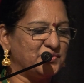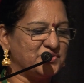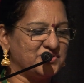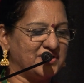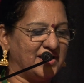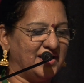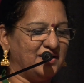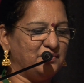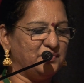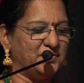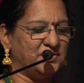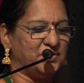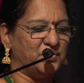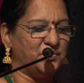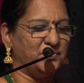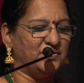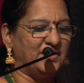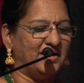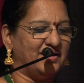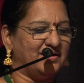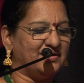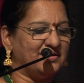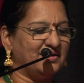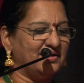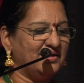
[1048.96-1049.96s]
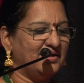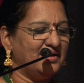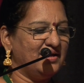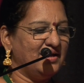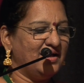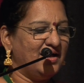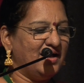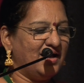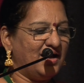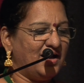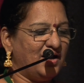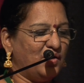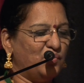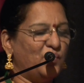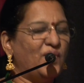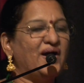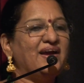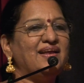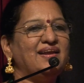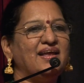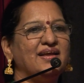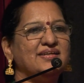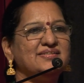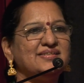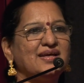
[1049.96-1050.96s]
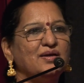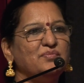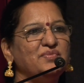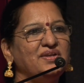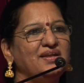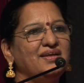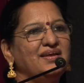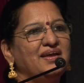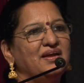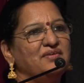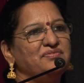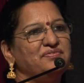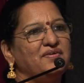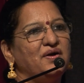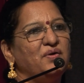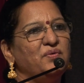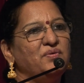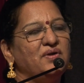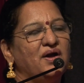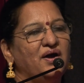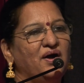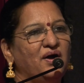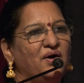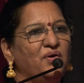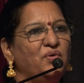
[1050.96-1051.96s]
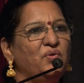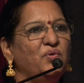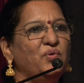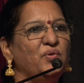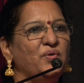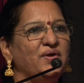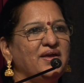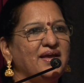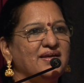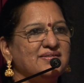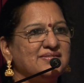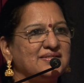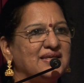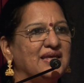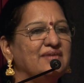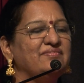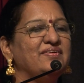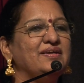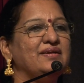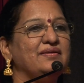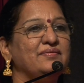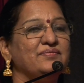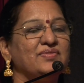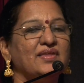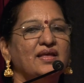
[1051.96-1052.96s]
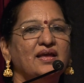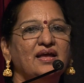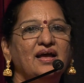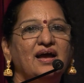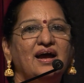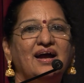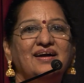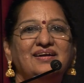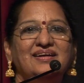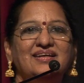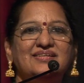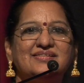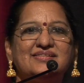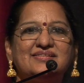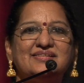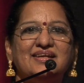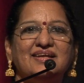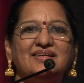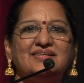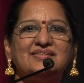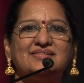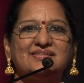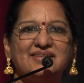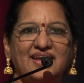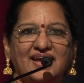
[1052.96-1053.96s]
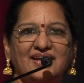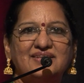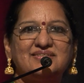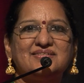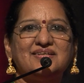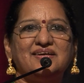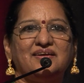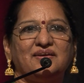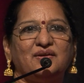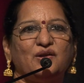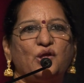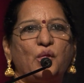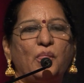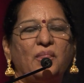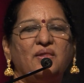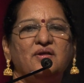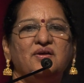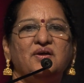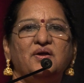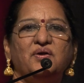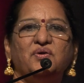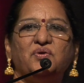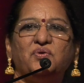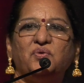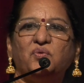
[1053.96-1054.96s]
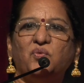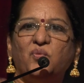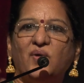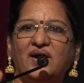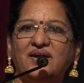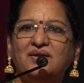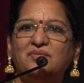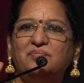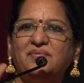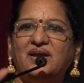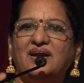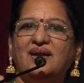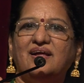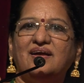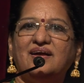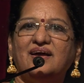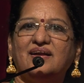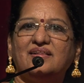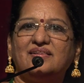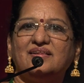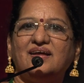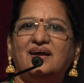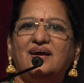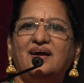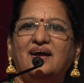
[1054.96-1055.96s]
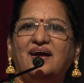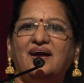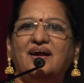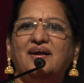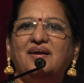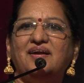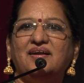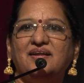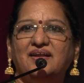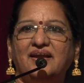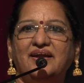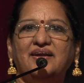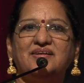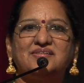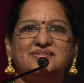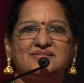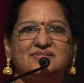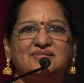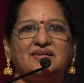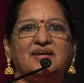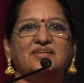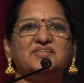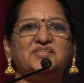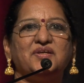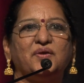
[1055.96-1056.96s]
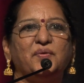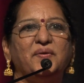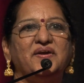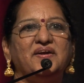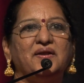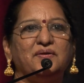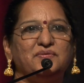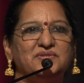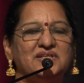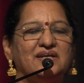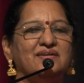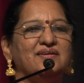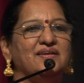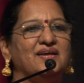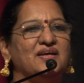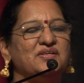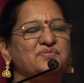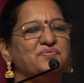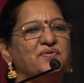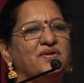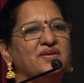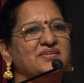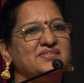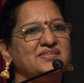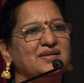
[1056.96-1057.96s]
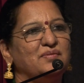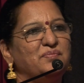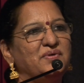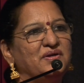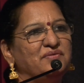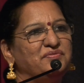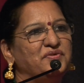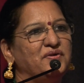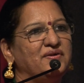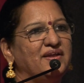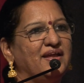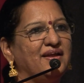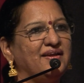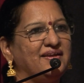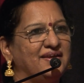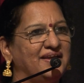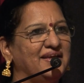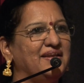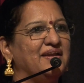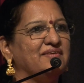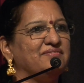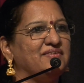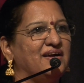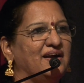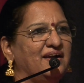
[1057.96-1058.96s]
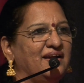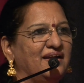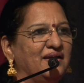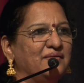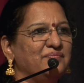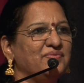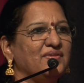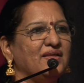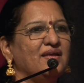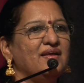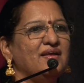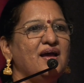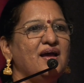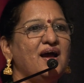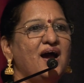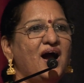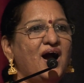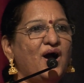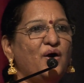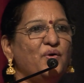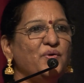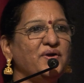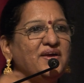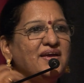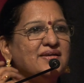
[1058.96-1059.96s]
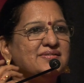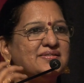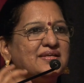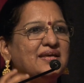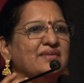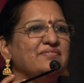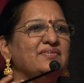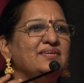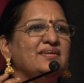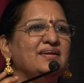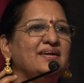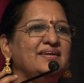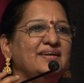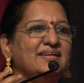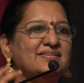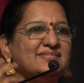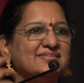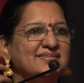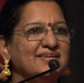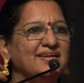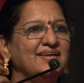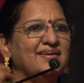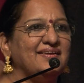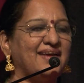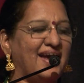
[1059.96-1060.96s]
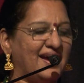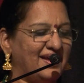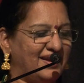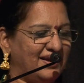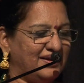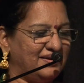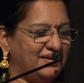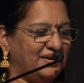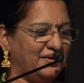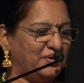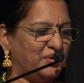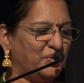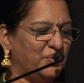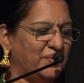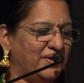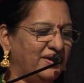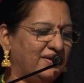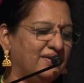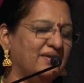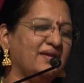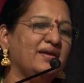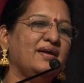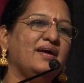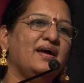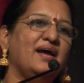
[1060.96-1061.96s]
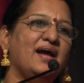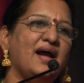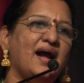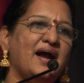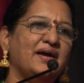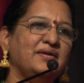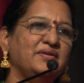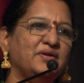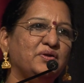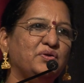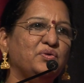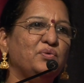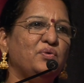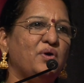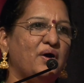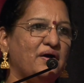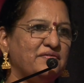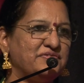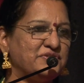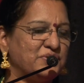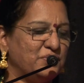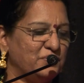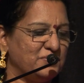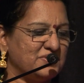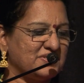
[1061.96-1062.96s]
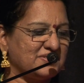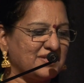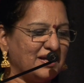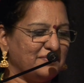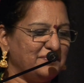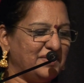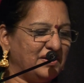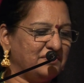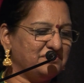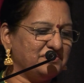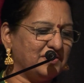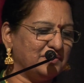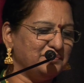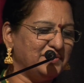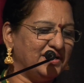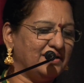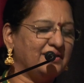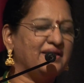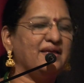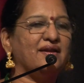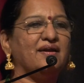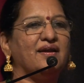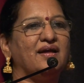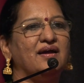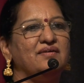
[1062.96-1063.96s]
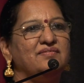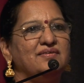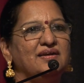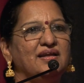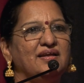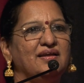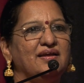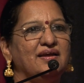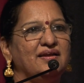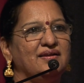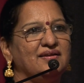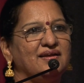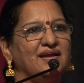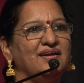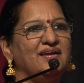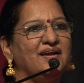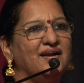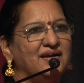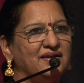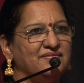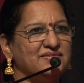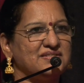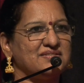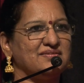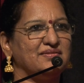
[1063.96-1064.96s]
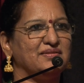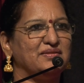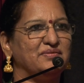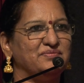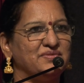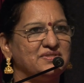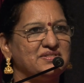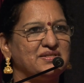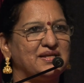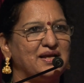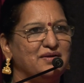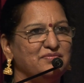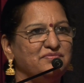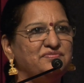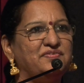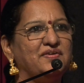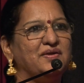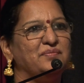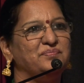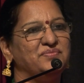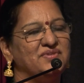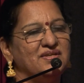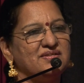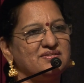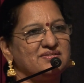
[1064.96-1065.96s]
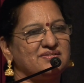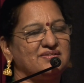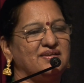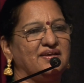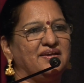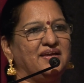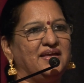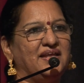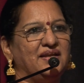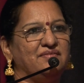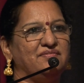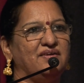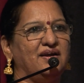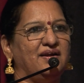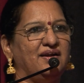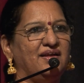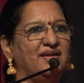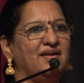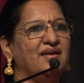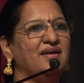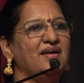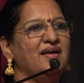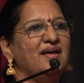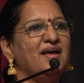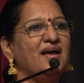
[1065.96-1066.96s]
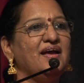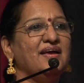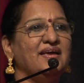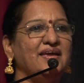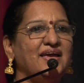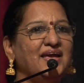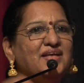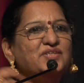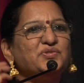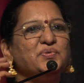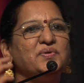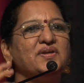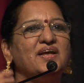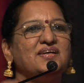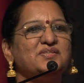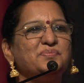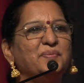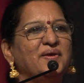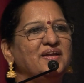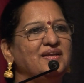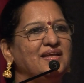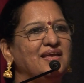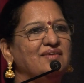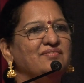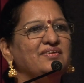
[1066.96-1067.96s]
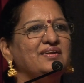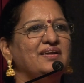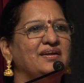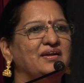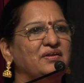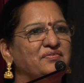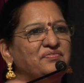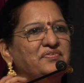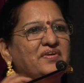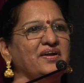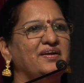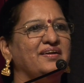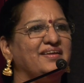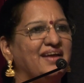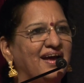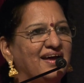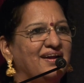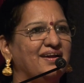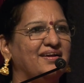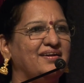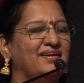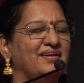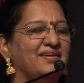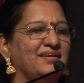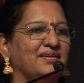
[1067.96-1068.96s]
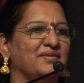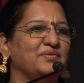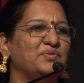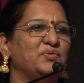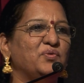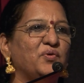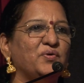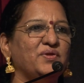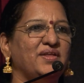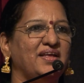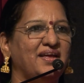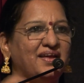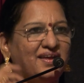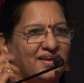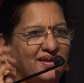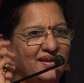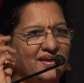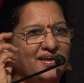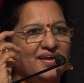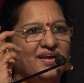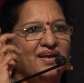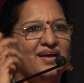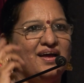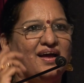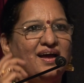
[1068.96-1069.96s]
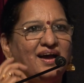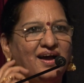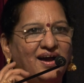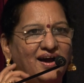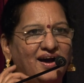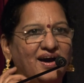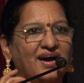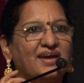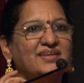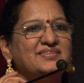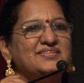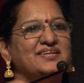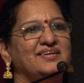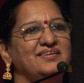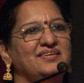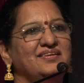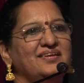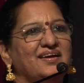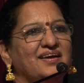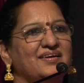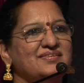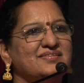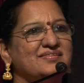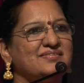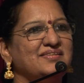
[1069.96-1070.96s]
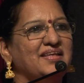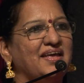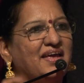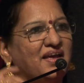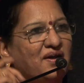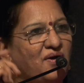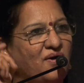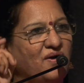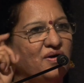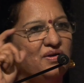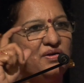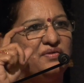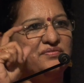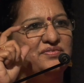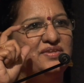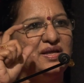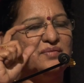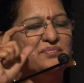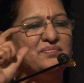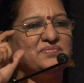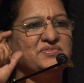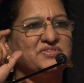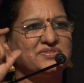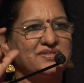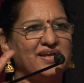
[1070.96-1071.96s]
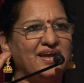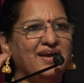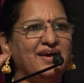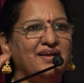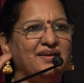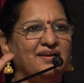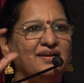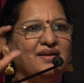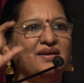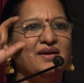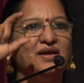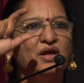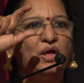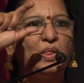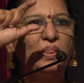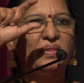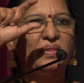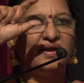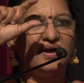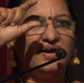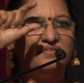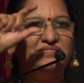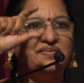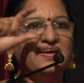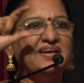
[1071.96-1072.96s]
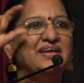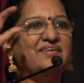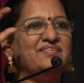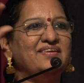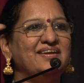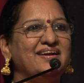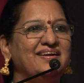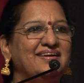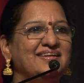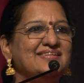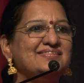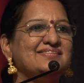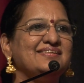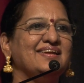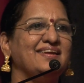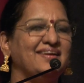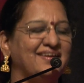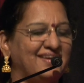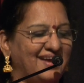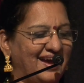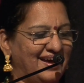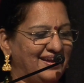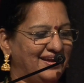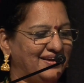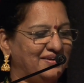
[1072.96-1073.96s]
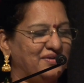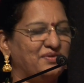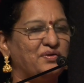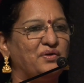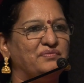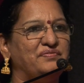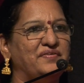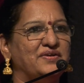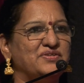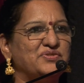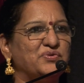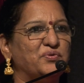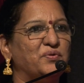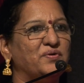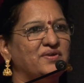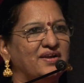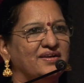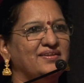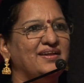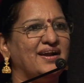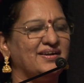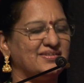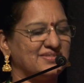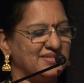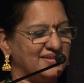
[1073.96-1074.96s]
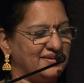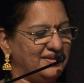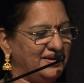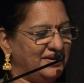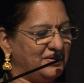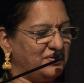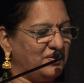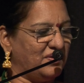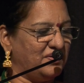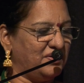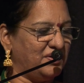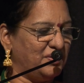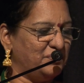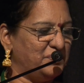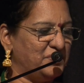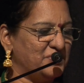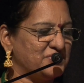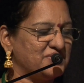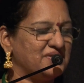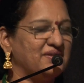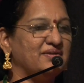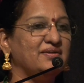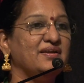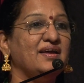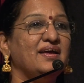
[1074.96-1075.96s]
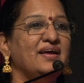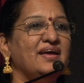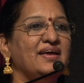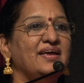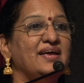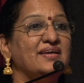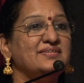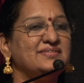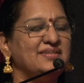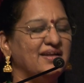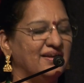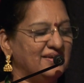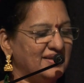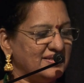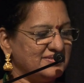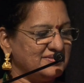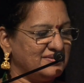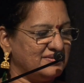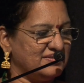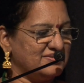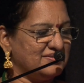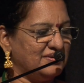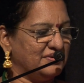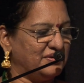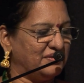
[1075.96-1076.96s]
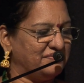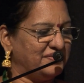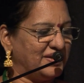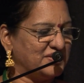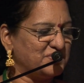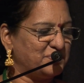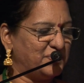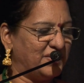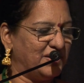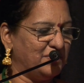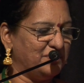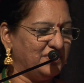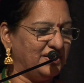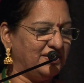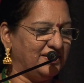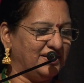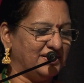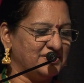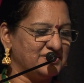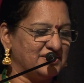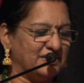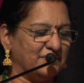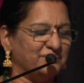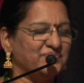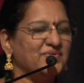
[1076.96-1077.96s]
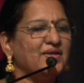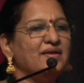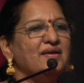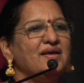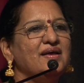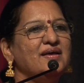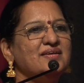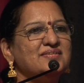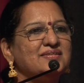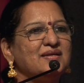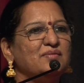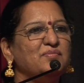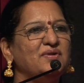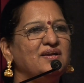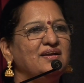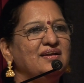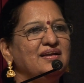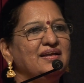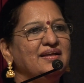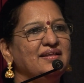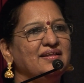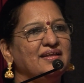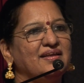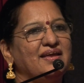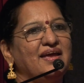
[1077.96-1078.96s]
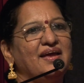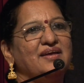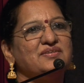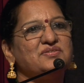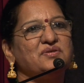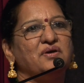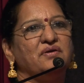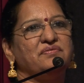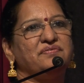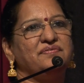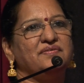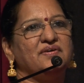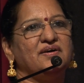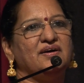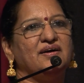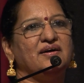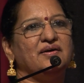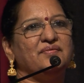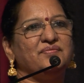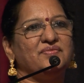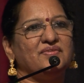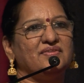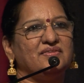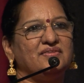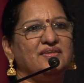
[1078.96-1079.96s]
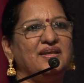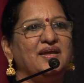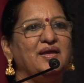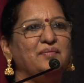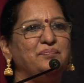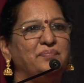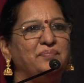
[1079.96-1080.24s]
to share with you that while examining, I found how he has given a distinct stature to one Melakarta and its consecutive janyas. For example, if you take Kiravani, how he has given a distinct character to it and the two offshoots come from it, Kiranavali and Kalyana Vasantam, which come from this uh, Kiravani, each one has been given a different character. Though they are janyas, they, all of them share a very, very distinct character of its own, and that's a great contribution he has done as a result of experimentation. Similarly, in the case of uh, three